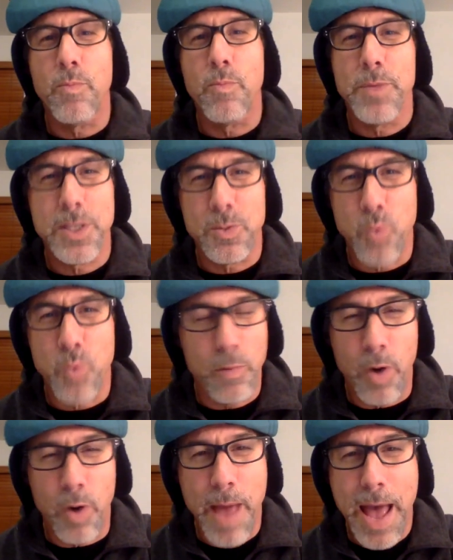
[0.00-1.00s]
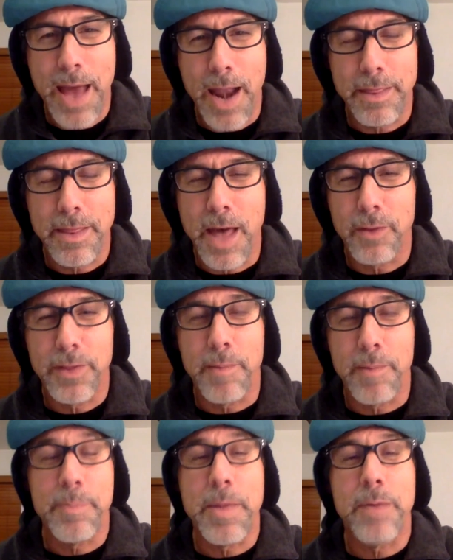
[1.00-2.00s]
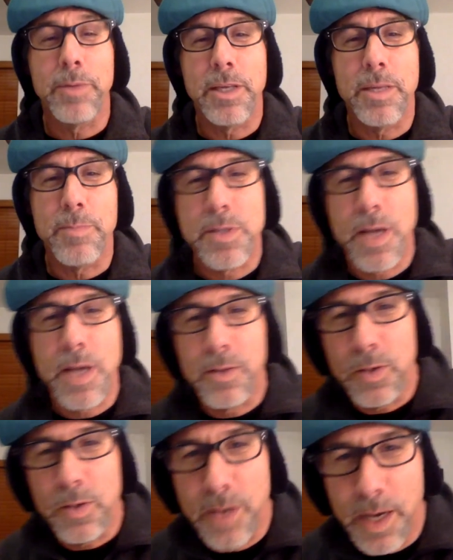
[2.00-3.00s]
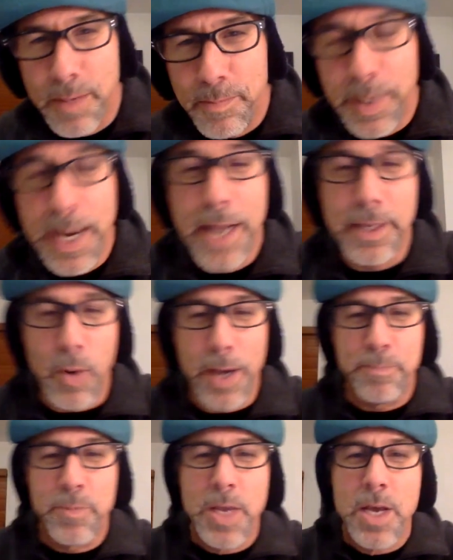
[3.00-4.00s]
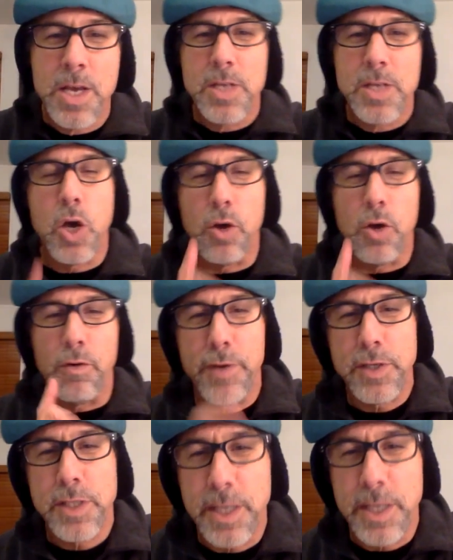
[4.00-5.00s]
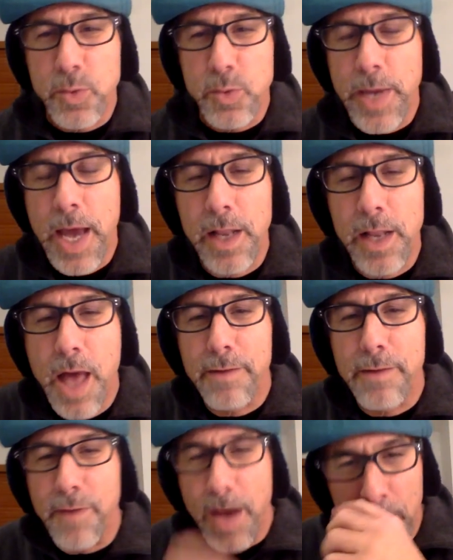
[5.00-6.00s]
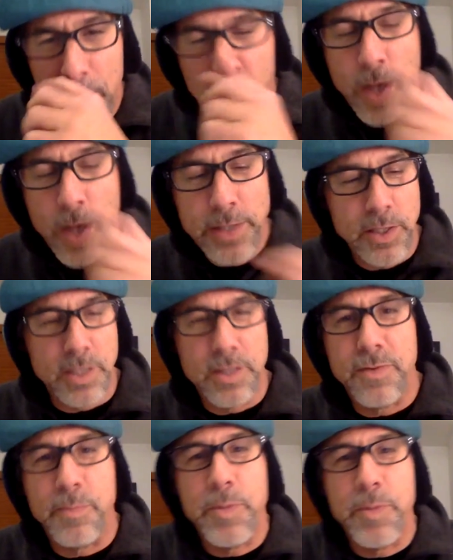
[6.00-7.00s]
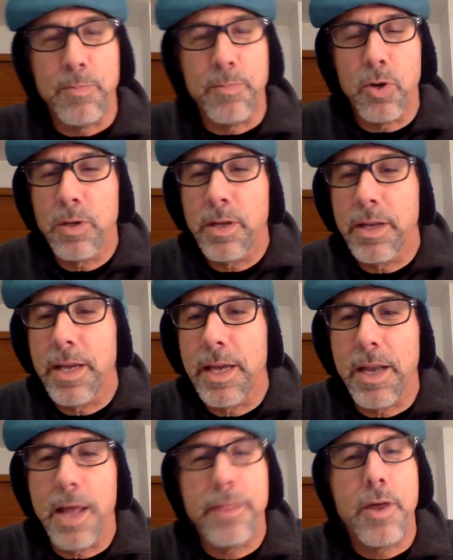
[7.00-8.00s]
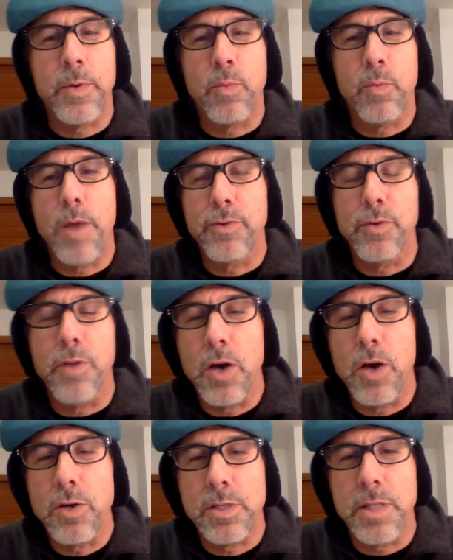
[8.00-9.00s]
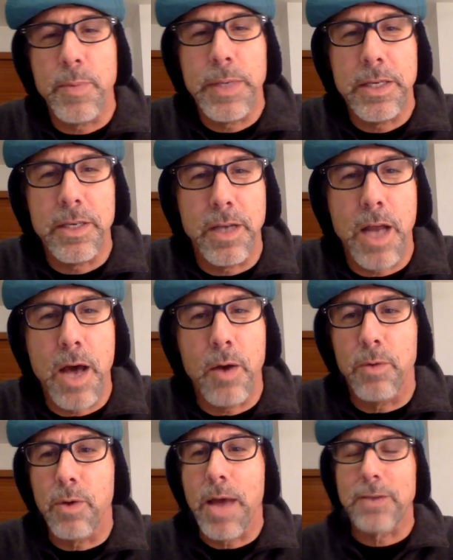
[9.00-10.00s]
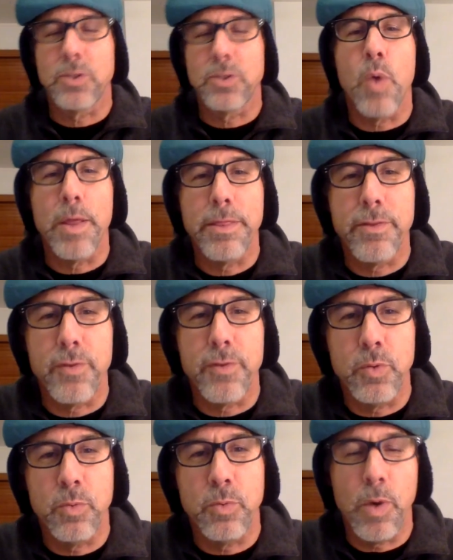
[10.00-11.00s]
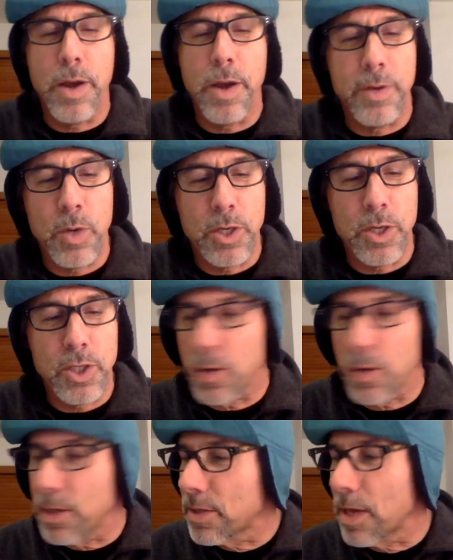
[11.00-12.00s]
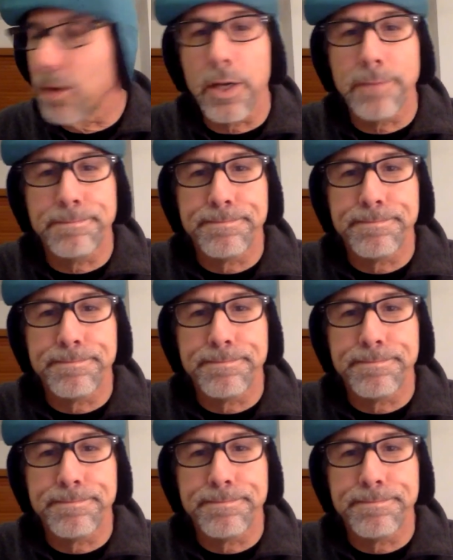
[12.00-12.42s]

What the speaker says: this is one warm hat. I don't think I'm going to be able to keep this on the whole time. But anyway. So first thing is we got a lot of questions from people, and I thought we'd run through those, and then we could actually run through whatever you want to show us. Sound good?